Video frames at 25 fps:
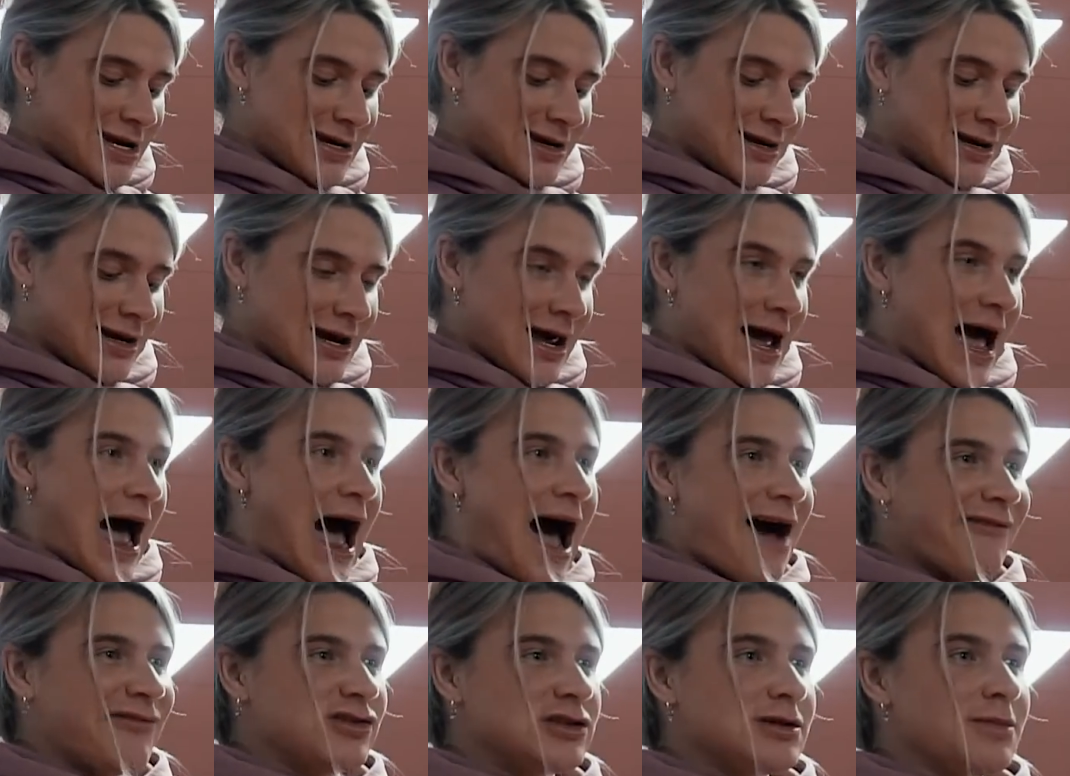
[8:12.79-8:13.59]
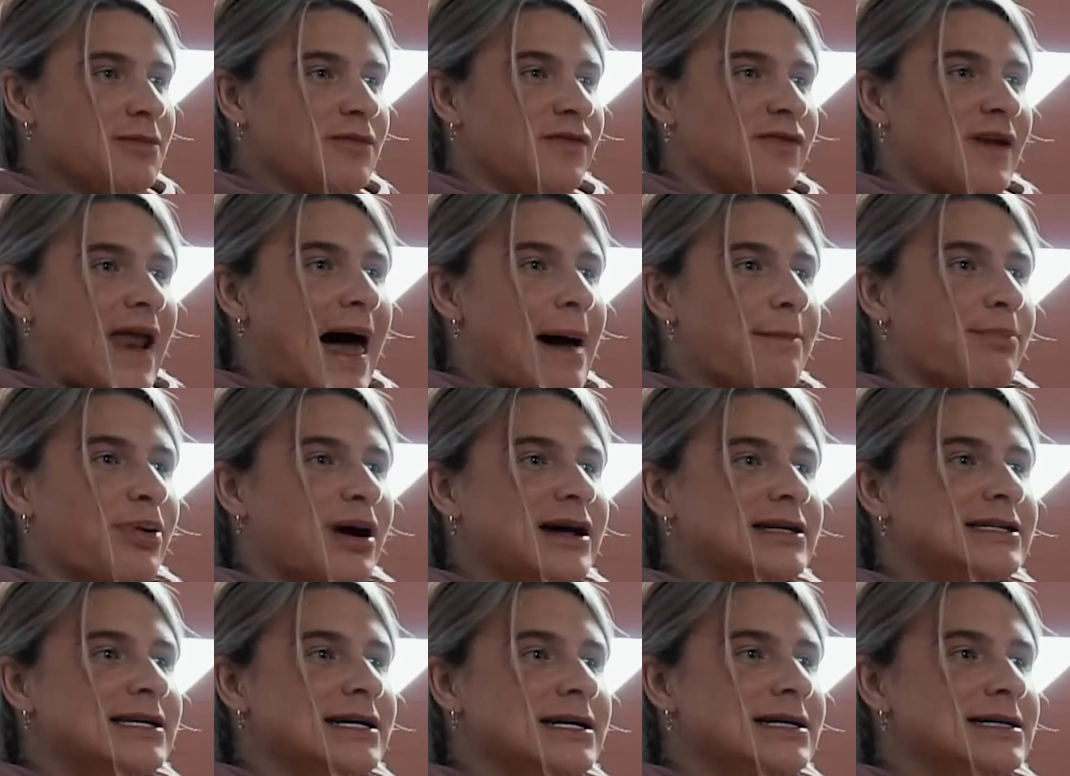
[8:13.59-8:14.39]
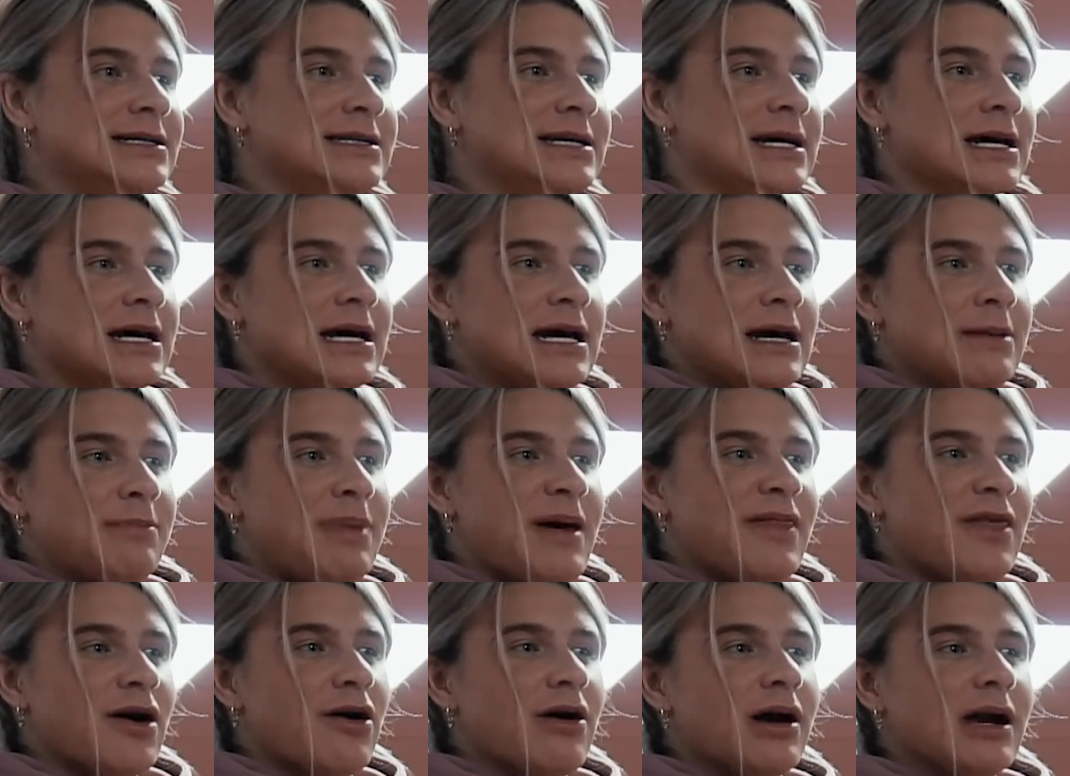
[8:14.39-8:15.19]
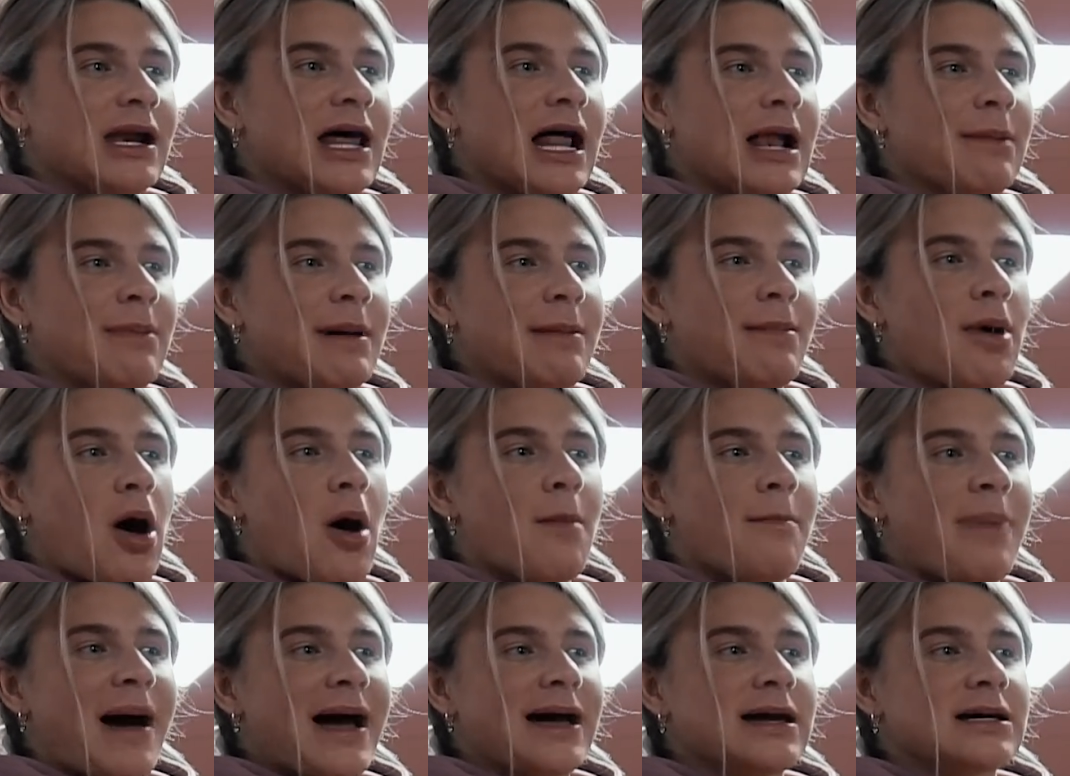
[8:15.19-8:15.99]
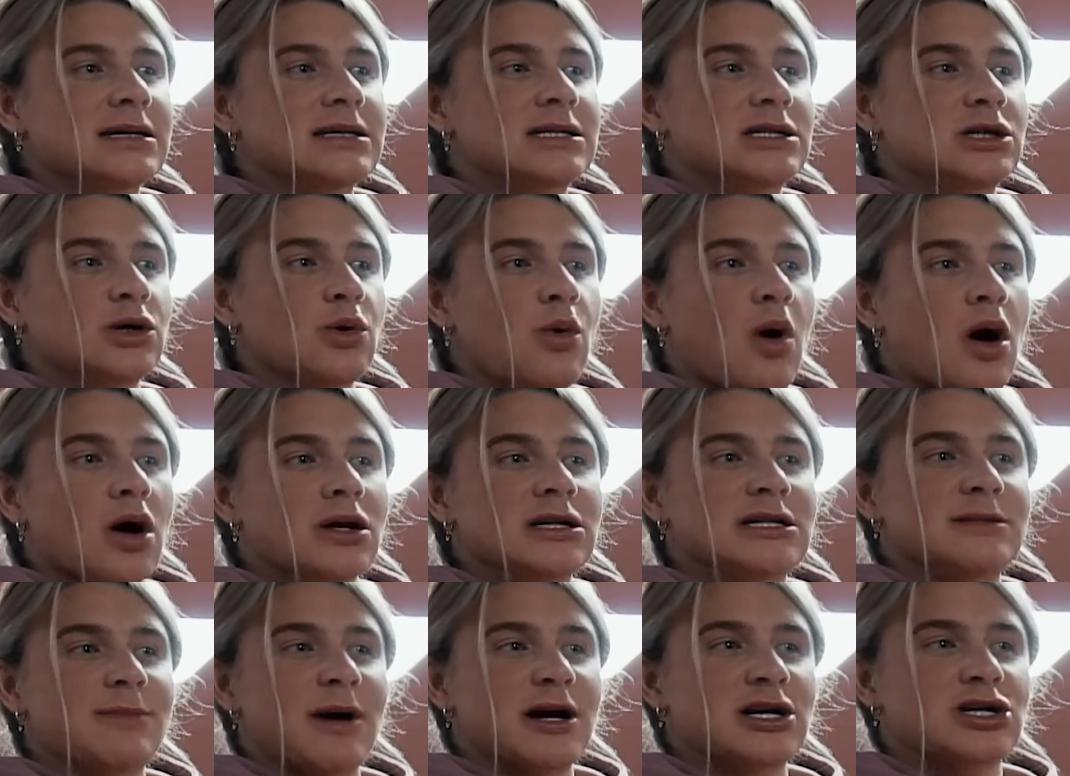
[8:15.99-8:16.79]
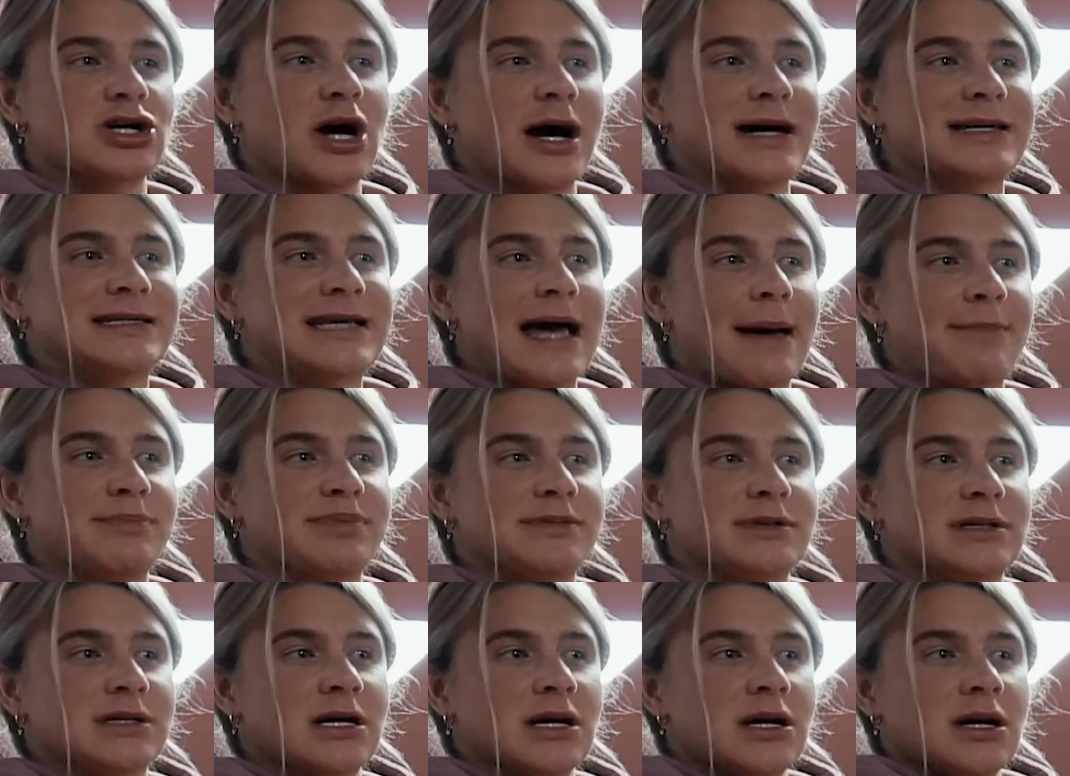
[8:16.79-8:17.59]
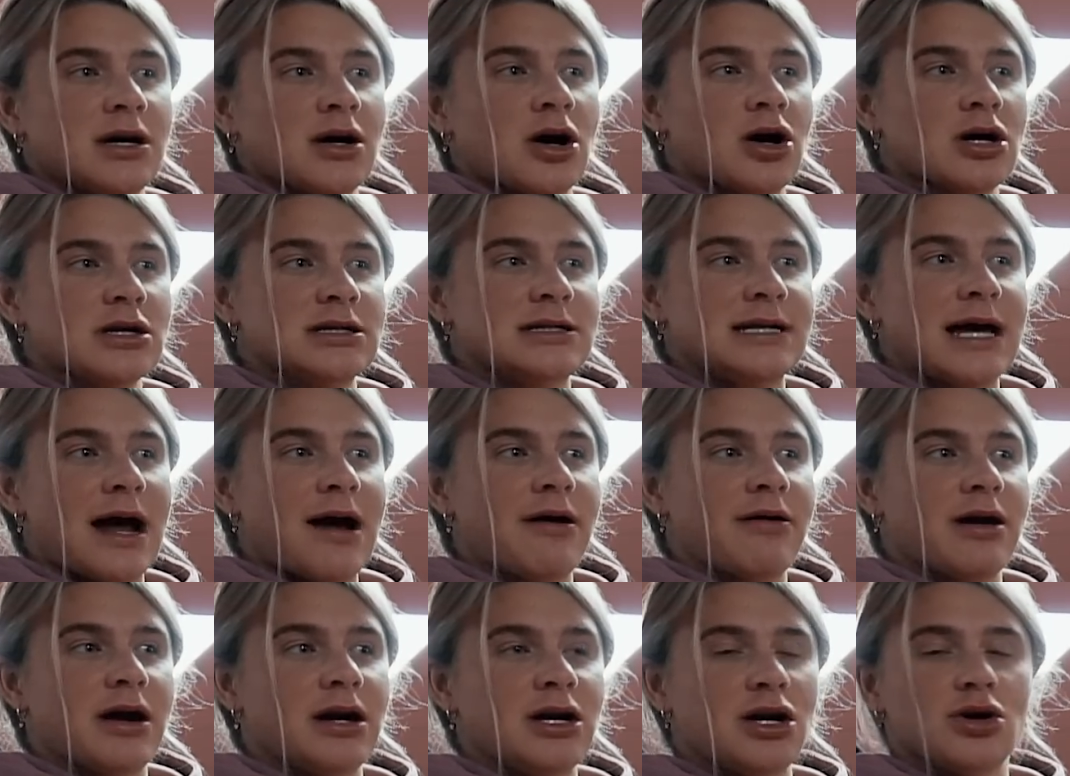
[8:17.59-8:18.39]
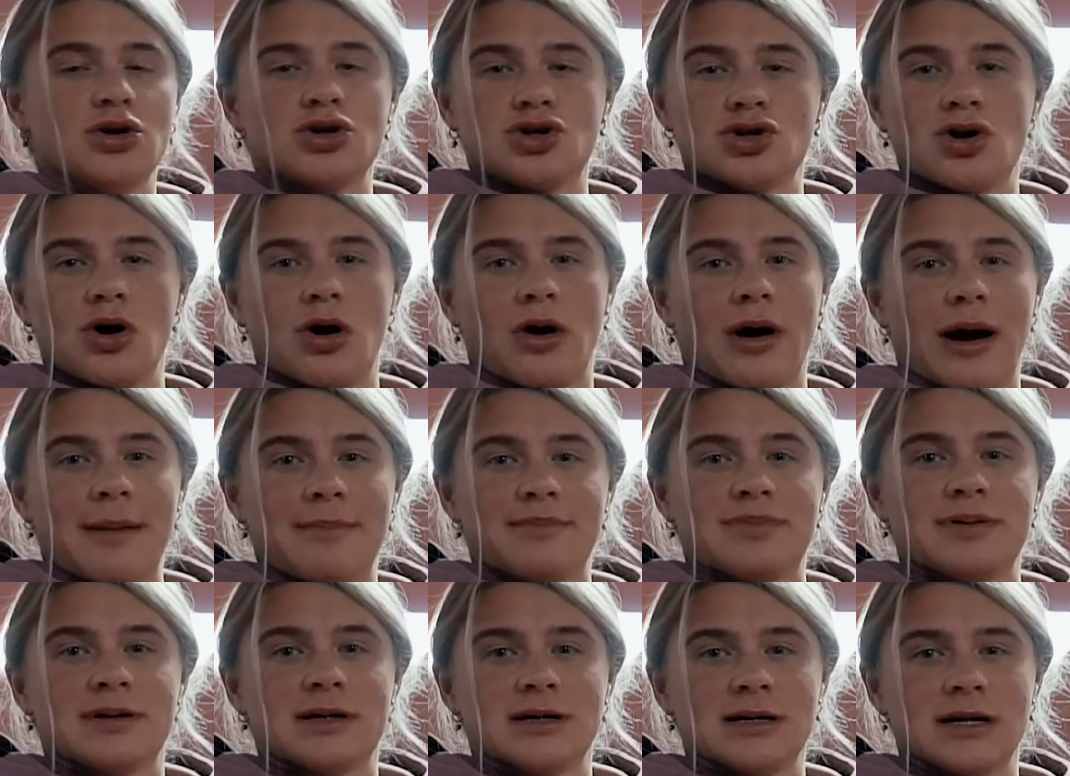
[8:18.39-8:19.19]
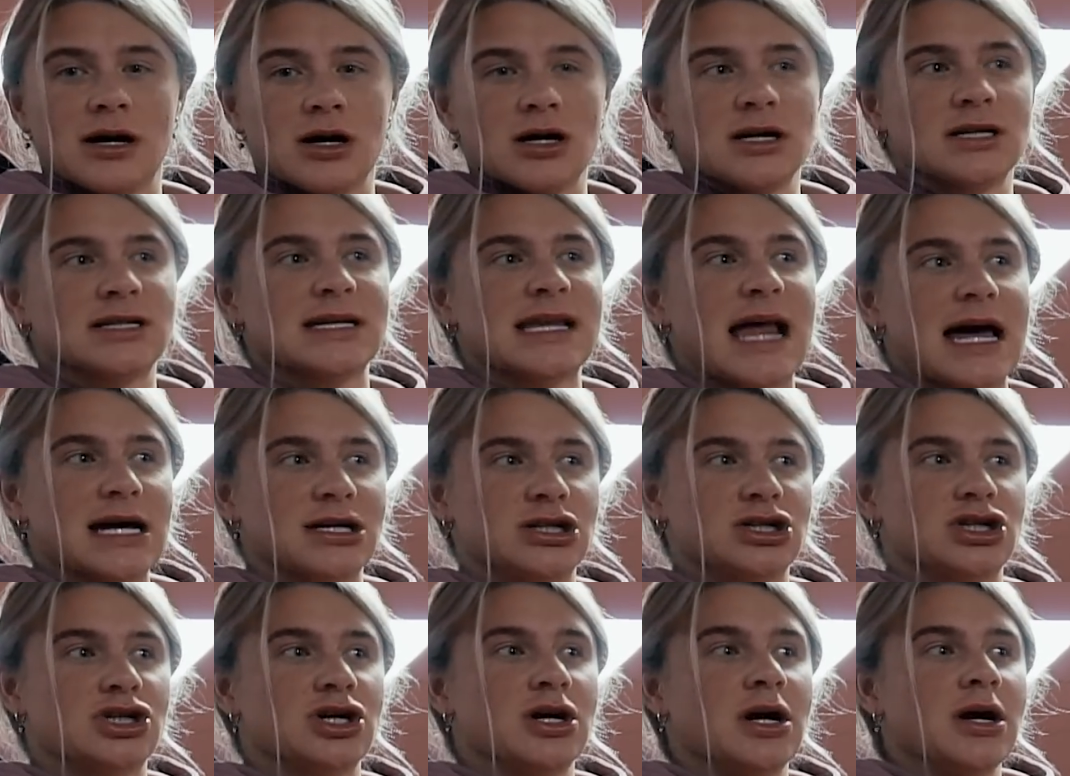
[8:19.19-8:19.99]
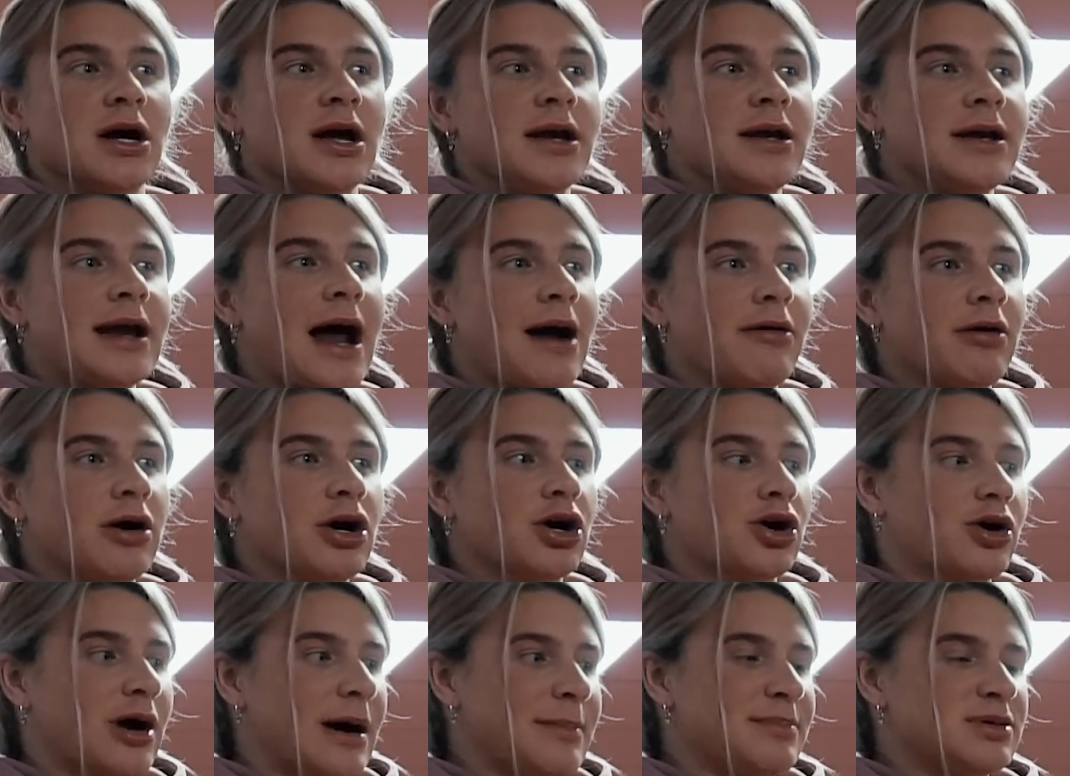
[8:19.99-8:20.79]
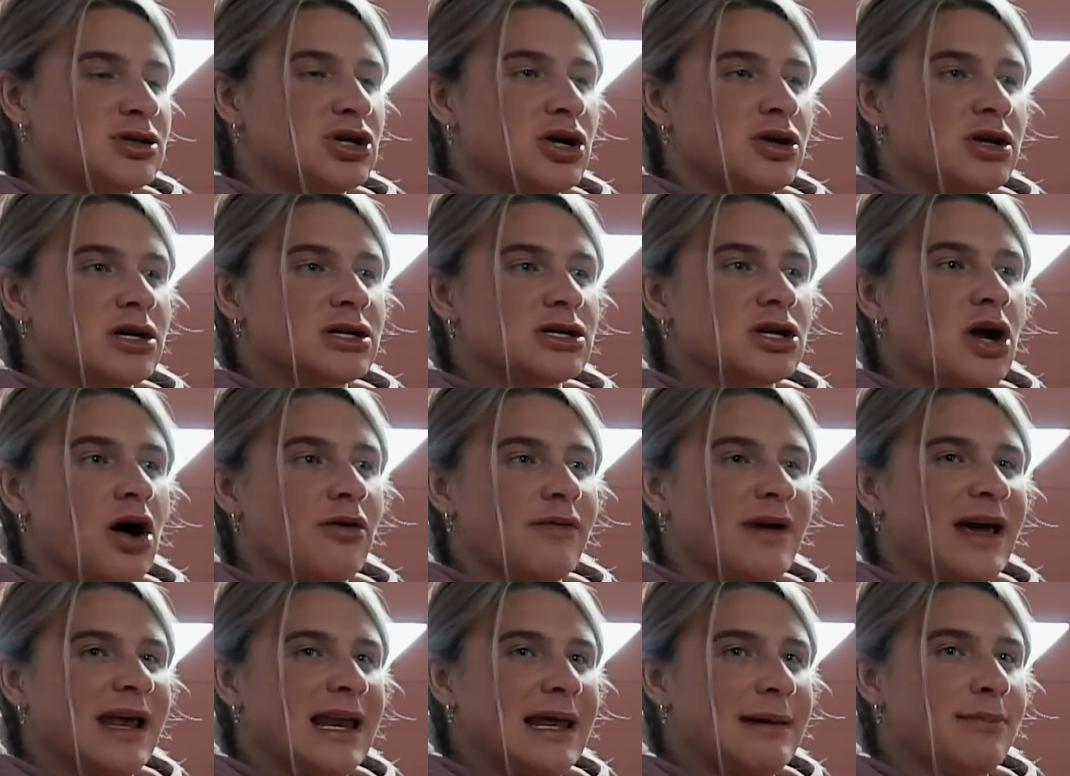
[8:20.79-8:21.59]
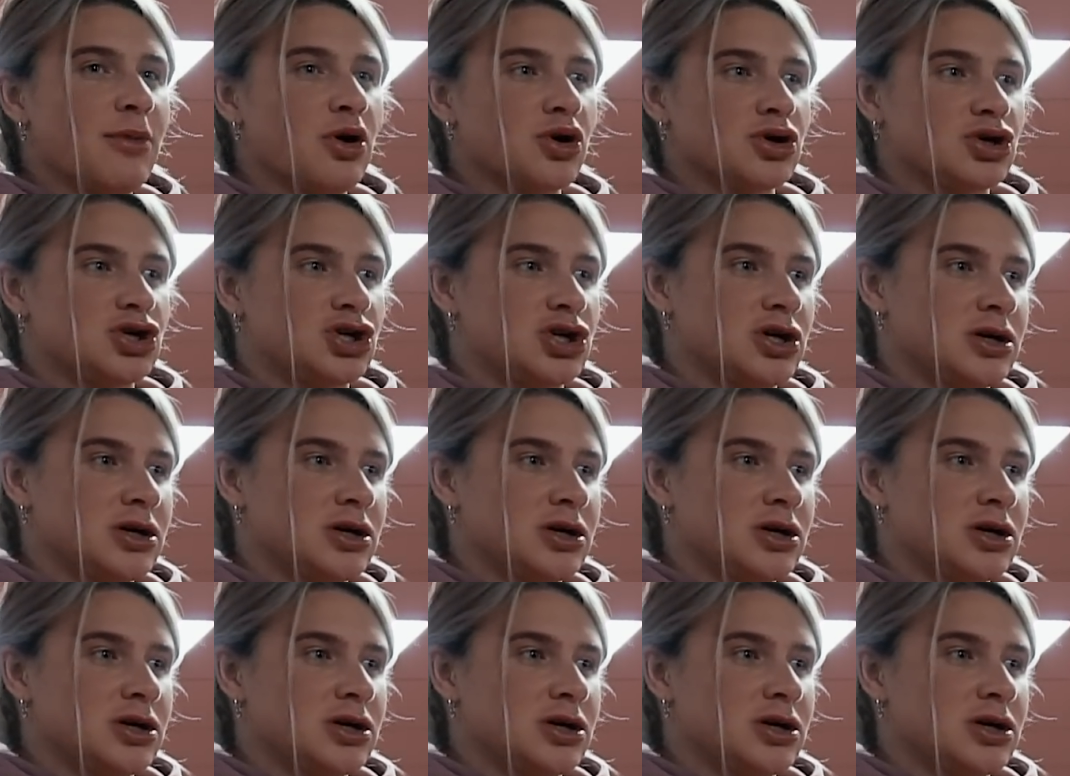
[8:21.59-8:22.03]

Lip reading: I have some flat presses, but they're a little bit more biased towards my triceps because they're a neutral grip / narrow grip, so there's not really much